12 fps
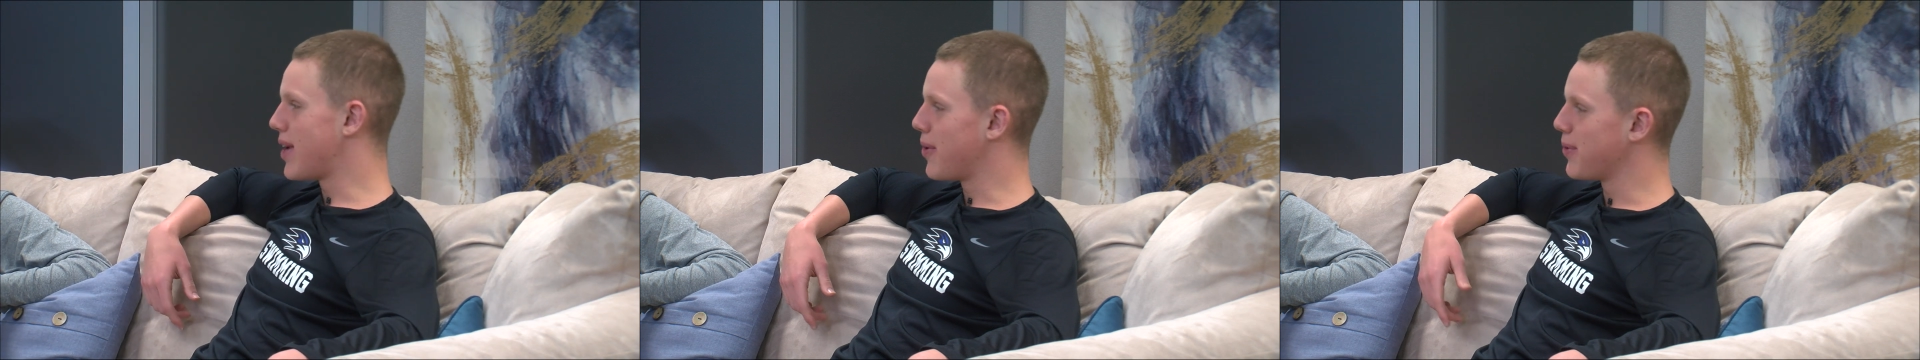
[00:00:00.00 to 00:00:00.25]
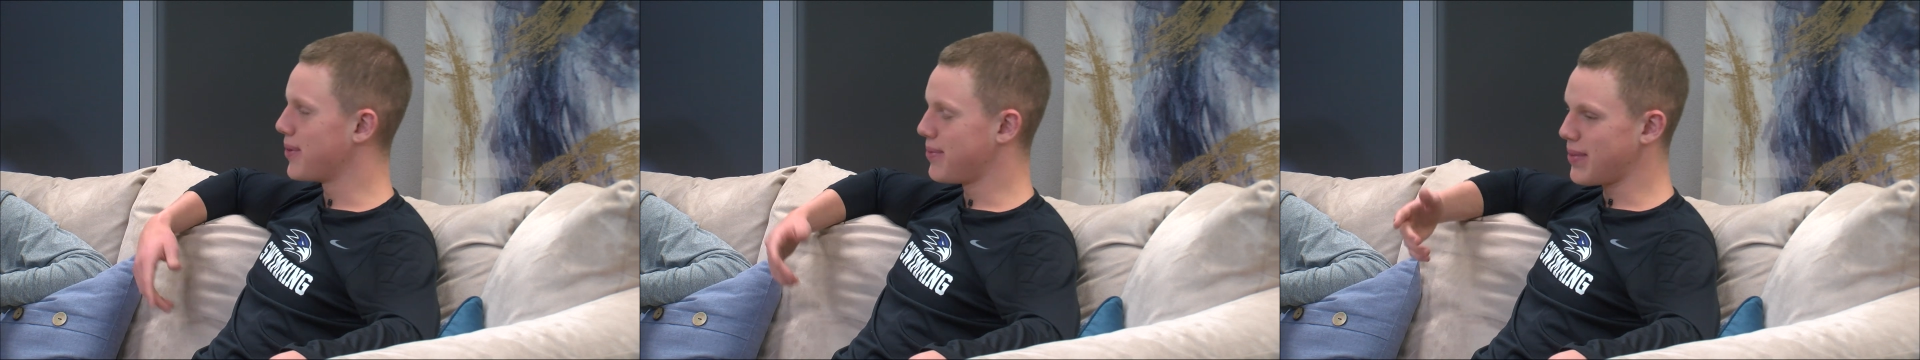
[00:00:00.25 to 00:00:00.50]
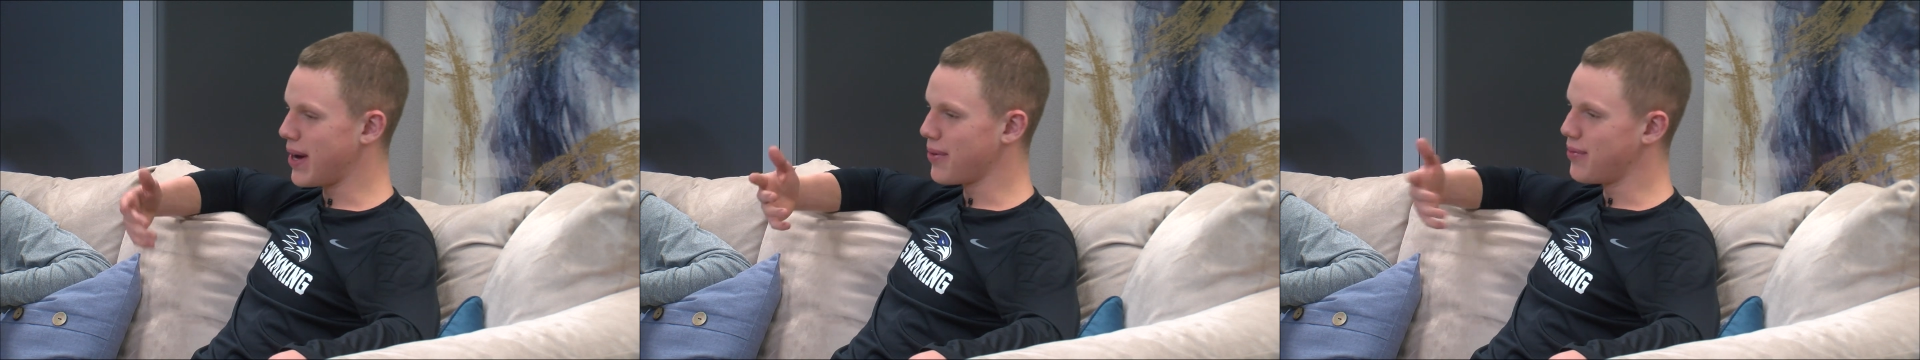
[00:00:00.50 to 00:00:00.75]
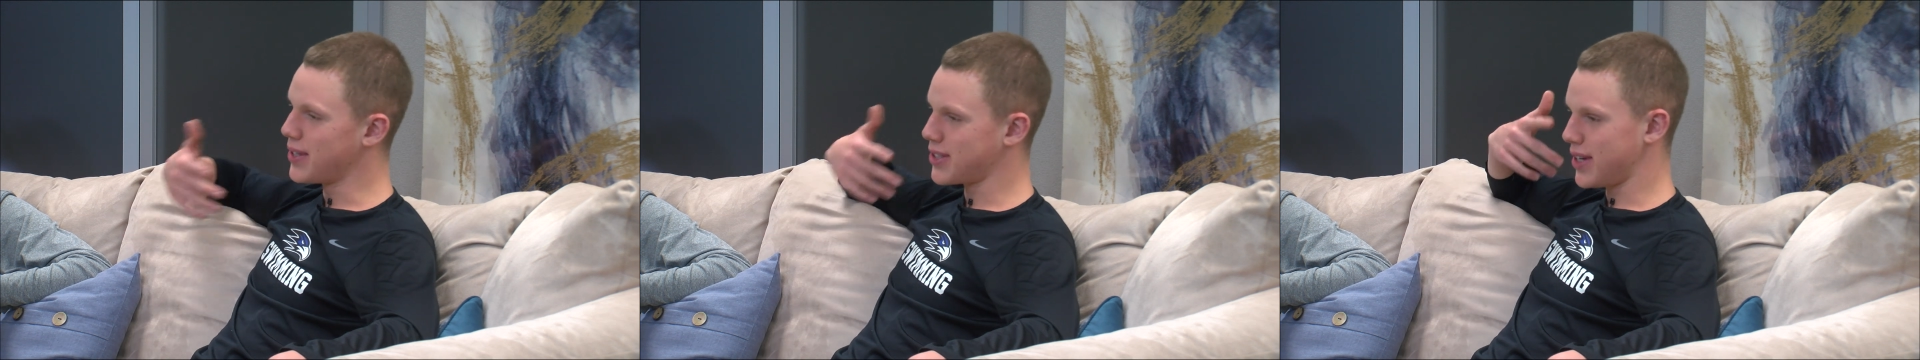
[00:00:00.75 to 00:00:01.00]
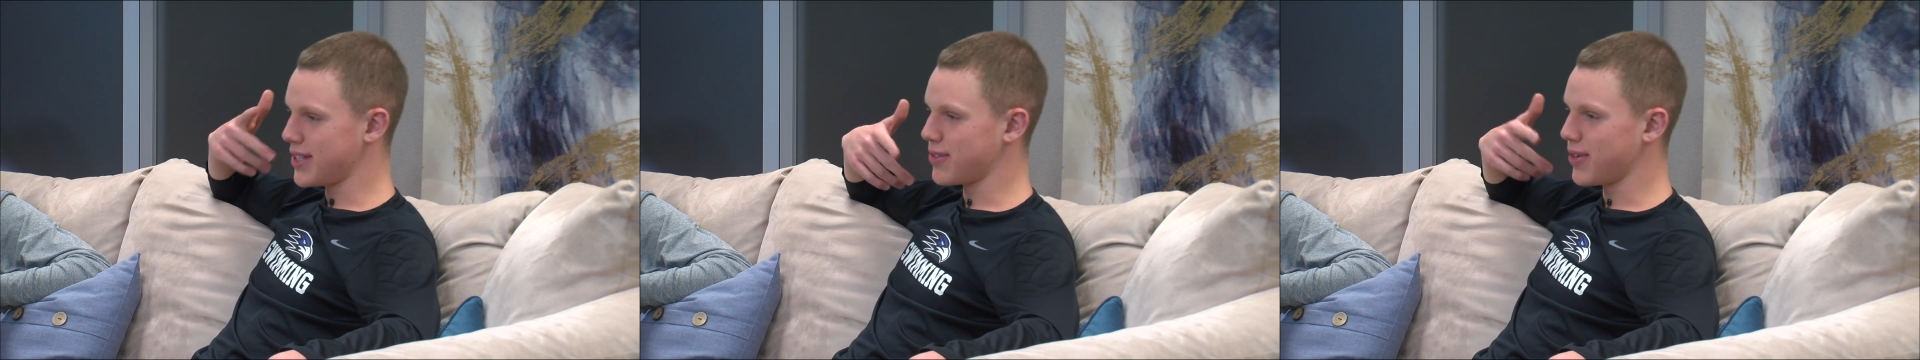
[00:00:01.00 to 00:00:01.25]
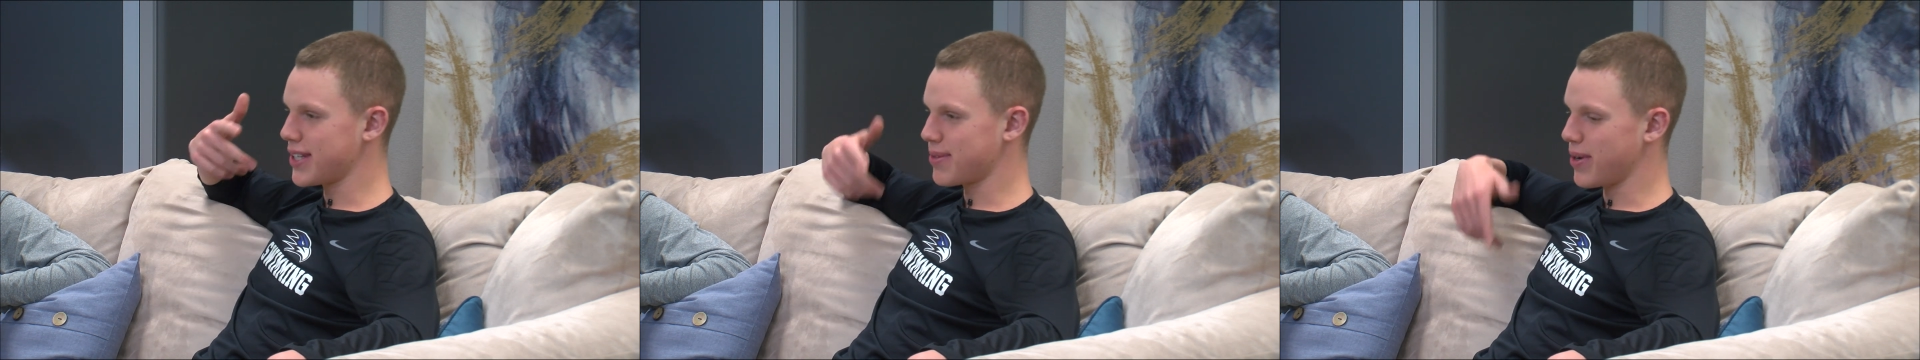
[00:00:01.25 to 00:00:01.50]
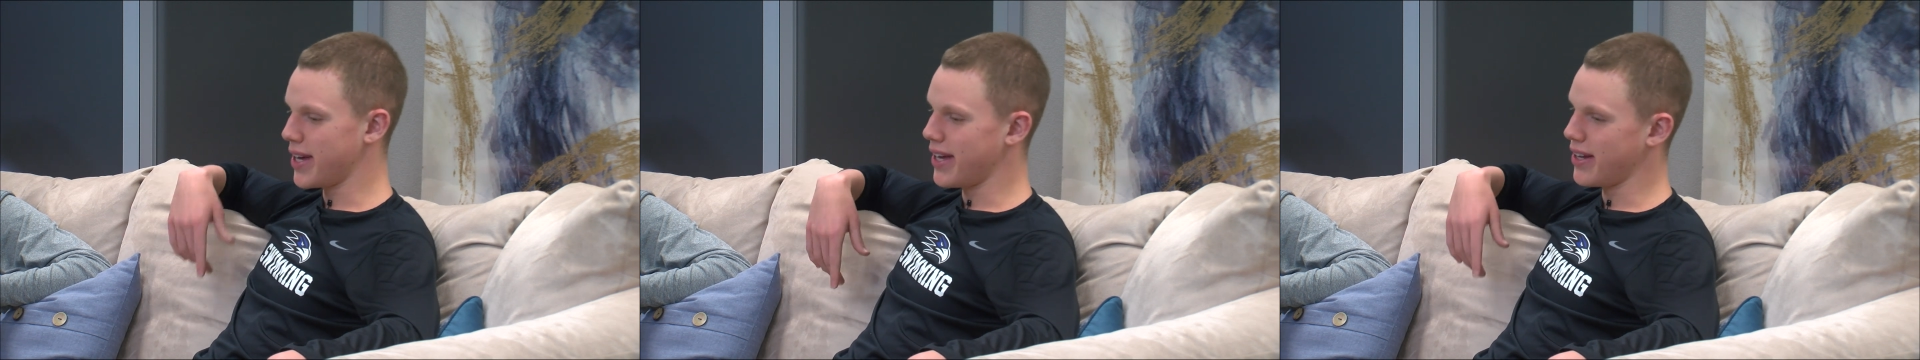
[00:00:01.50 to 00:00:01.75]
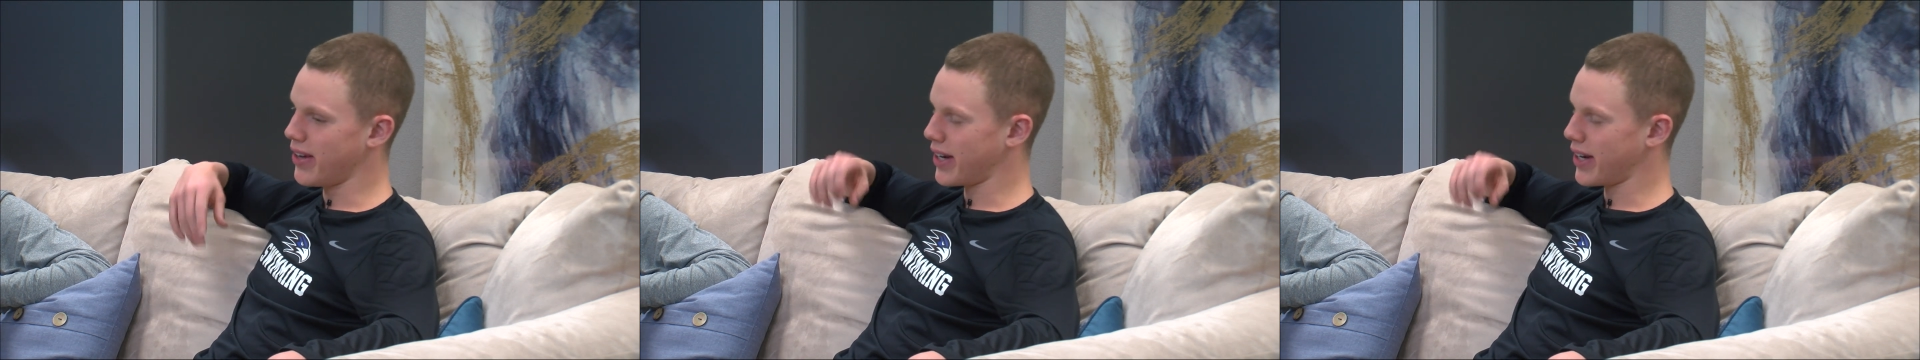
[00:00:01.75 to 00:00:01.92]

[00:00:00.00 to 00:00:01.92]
I would visualize the race in my head.